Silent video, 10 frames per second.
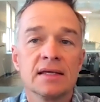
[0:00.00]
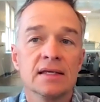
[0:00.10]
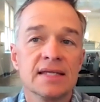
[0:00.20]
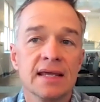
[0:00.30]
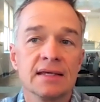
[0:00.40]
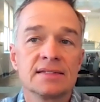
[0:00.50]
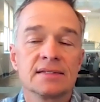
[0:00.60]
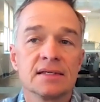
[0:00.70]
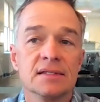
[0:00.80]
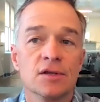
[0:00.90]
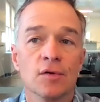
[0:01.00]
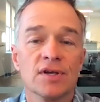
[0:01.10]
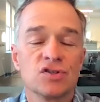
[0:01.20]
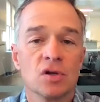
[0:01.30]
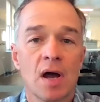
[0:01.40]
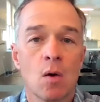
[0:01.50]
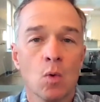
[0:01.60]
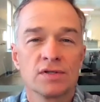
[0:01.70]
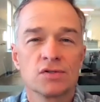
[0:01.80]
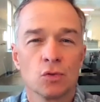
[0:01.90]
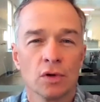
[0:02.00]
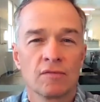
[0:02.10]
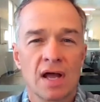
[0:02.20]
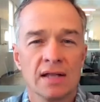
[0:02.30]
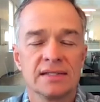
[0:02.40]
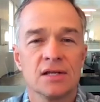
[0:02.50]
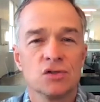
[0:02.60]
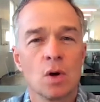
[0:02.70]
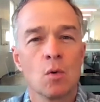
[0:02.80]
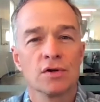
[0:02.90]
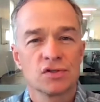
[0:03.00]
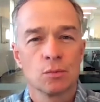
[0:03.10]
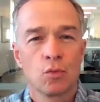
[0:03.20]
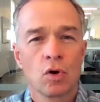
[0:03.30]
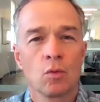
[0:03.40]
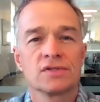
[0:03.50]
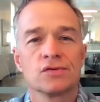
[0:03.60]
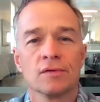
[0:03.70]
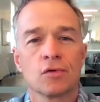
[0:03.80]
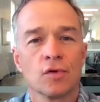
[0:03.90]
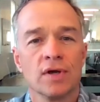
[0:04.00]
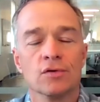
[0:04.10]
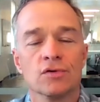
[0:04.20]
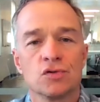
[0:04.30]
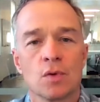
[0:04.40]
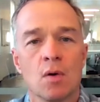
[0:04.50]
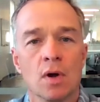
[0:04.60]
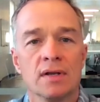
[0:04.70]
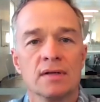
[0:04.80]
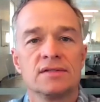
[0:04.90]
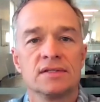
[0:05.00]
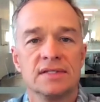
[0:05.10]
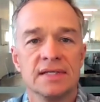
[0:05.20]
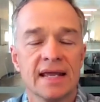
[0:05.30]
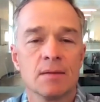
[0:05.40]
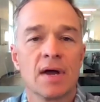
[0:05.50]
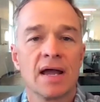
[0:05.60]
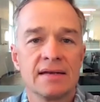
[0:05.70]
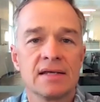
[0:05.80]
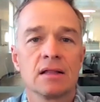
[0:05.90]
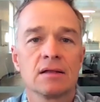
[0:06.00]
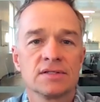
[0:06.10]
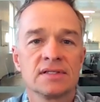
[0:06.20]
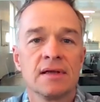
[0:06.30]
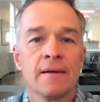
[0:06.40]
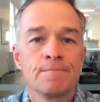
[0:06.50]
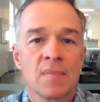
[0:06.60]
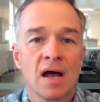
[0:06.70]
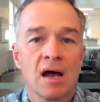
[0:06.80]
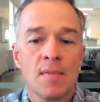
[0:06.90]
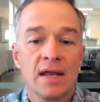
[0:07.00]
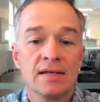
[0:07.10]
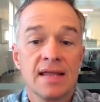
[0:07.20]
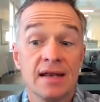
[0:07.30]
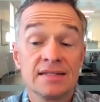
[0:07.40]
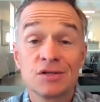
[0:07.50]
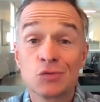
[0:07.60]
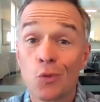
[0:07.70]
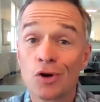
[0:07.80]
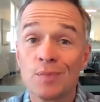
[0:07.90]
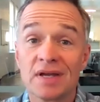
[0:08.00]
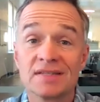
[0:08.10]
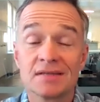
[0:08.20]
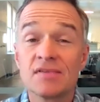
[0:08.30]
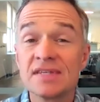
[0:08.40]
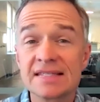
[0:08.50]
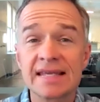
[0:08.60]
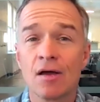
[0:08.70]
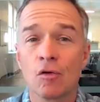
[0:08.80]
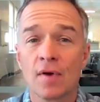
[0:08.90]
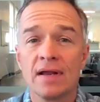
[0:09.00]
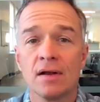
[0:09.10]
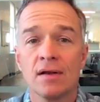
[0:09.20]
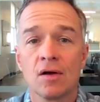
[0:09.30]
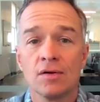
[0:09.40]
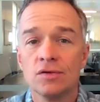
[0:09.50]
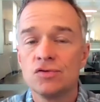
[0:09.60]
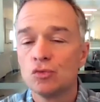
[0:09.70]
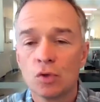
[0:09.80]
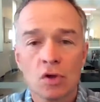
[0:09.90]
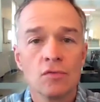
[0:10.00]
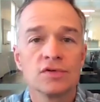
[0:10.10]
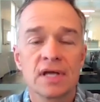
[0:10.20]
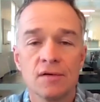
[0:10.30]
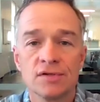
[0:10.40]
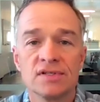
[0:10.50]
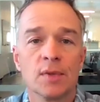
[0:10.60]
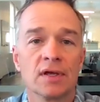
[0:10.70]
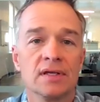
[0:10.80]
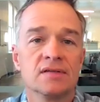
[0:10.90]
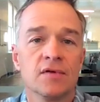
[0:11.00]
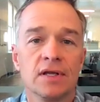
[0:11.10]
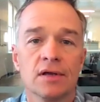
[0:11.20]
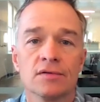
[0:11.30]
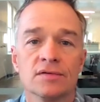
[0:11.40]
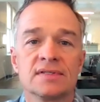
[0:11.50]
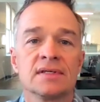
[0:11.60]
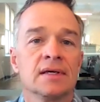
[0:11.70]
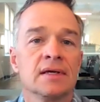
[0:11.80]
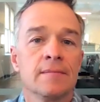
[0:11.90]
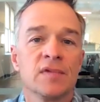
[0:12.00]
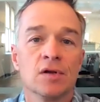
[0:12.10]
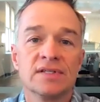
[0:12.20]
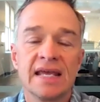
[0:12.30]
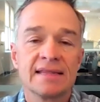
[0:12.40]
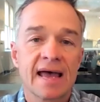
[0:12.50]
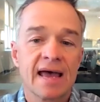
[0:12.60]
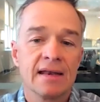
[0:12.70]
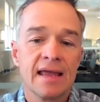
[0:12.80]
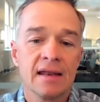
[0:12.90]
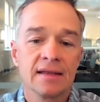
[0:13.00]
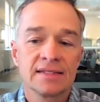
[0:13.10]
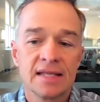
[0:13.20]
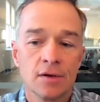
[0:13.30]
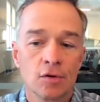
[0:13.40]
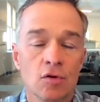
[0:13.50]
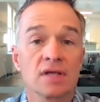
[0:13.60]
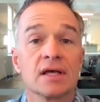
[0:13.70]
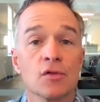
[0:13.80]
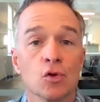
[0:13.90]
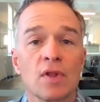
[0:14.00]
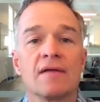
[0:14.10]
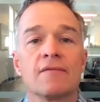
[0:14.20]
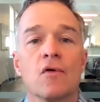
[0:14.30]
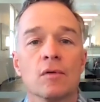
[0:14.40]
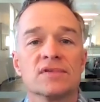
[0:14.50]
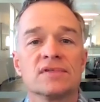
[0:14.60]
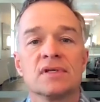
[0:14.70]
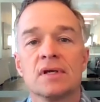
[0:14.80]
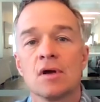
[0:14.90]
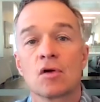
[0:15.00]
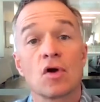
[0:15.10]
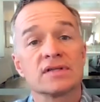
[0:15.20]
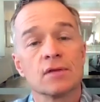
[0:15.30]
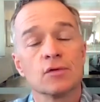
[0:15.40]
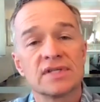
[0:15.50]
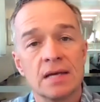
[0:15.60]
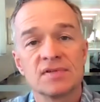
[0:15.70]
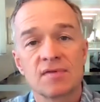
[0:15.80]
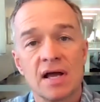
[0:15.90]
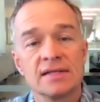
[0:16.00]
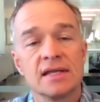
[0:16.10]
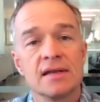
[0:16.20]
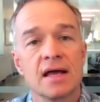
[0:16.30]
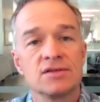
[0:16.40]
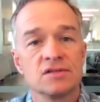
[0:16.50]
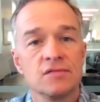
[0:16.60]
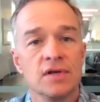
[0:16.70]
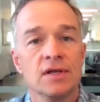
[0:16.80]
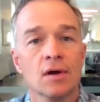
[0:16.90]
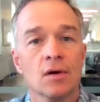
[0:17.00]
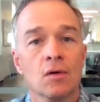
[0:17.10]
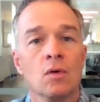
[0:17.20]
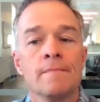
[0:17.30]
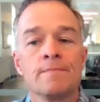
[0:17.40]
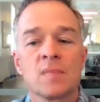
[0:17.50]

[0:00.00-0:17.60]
It takes consideration about what sort of content do I want to support, what sort of creators do I want to see getting my ad dollars. And it takes work because of the scale, right? On YouTube alone, there's hundreds of millions of videos. Take that and extend it across other platforms, across other types of content, not just video.